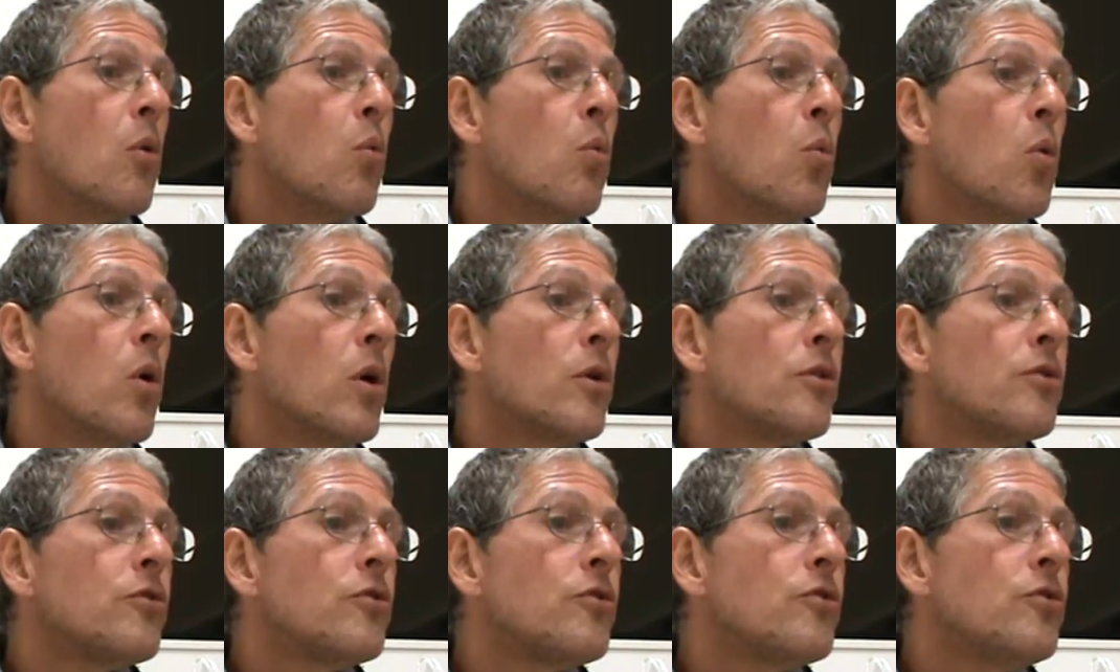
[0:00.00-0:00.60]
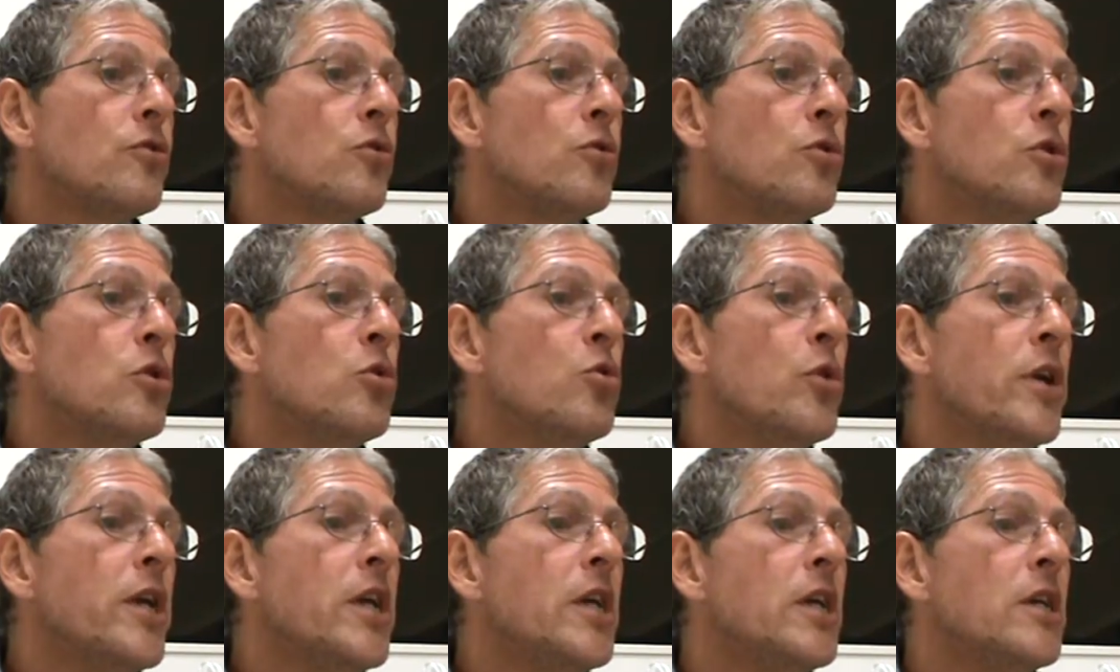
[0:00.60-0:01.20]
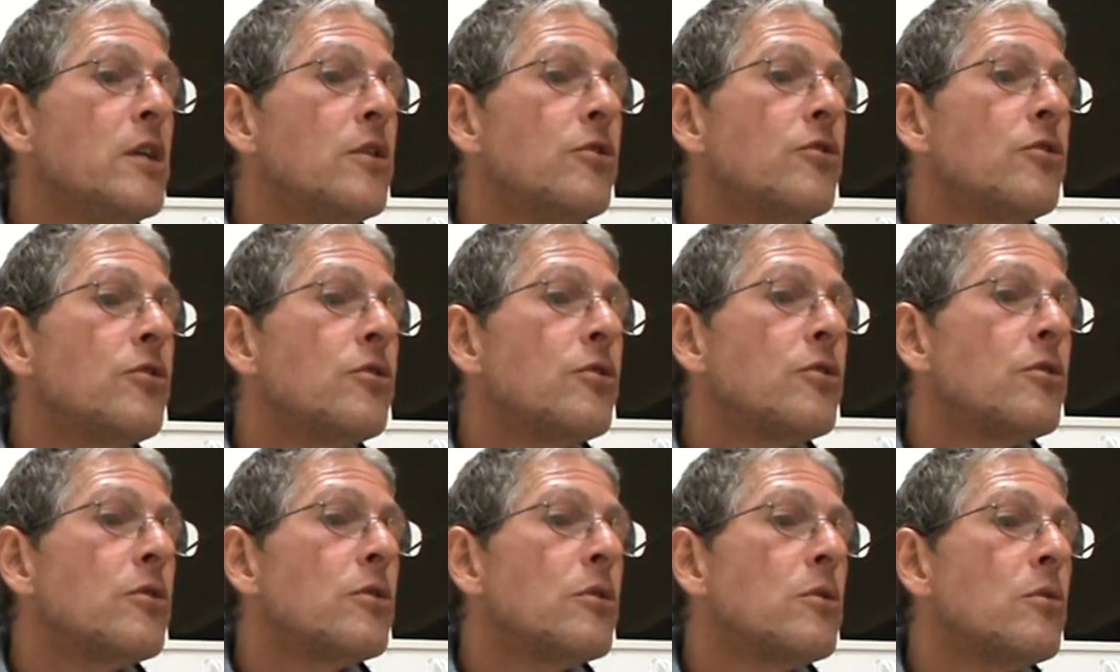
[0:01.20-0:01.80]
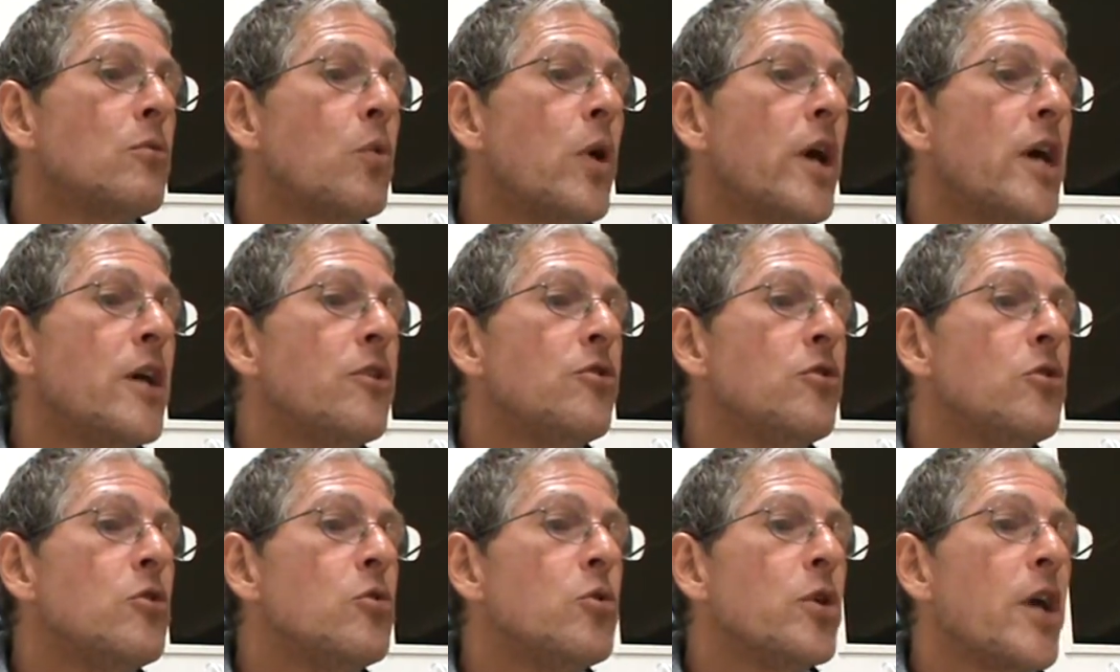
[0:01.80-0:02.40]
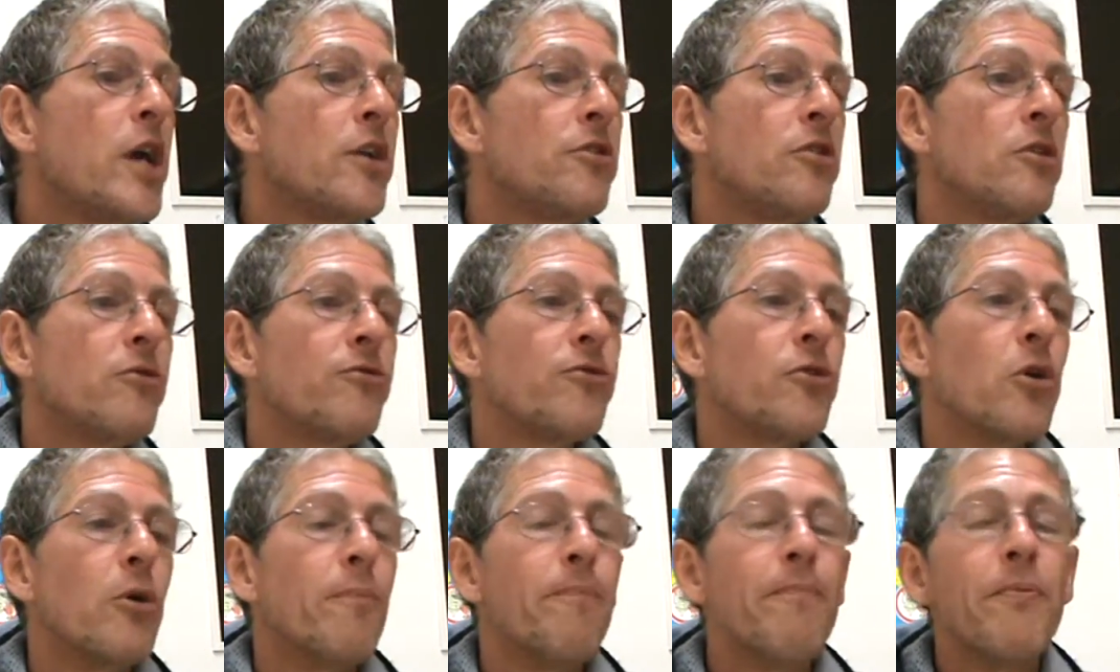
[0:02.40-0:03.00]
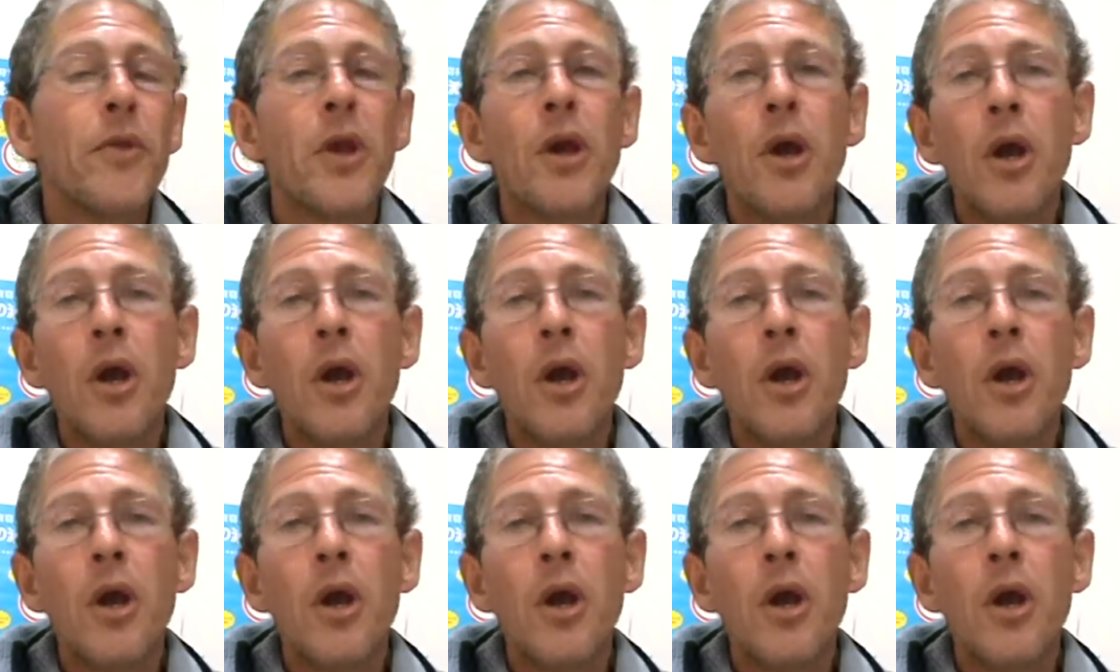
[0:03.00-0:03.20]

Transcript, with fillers: what do you eat? Where do you get it from?